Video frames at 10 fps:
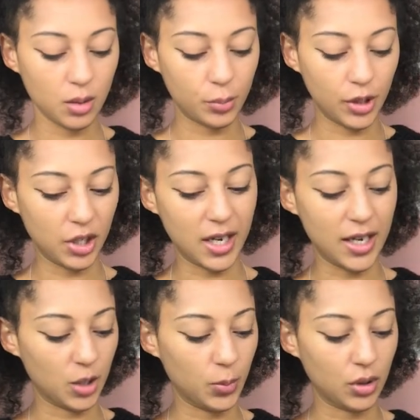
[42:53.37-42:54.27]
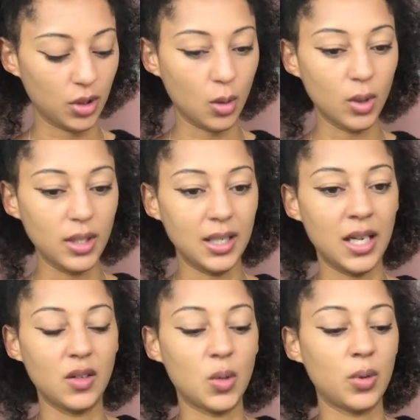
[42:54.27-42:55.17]
project because I want to
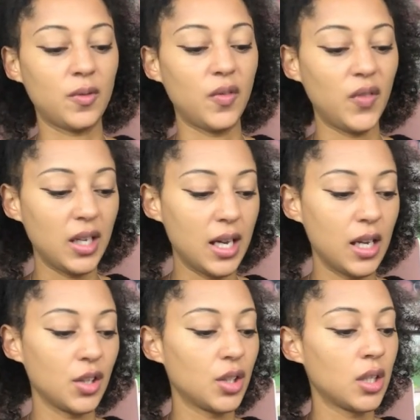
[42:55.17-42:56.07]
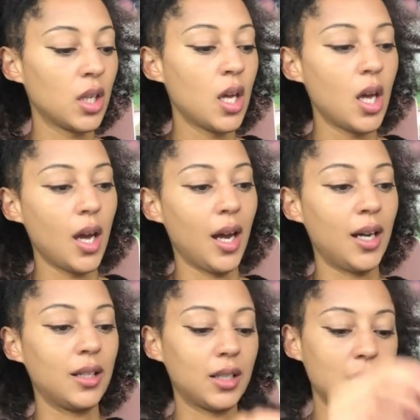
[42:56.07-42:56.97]
get this one finished,
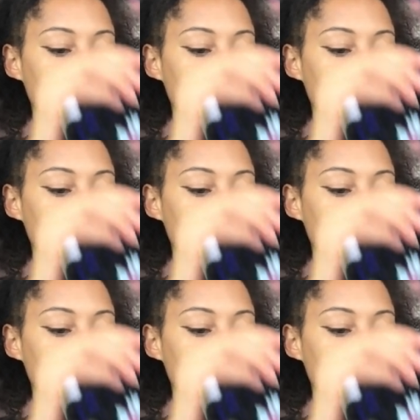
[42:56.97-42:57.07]
and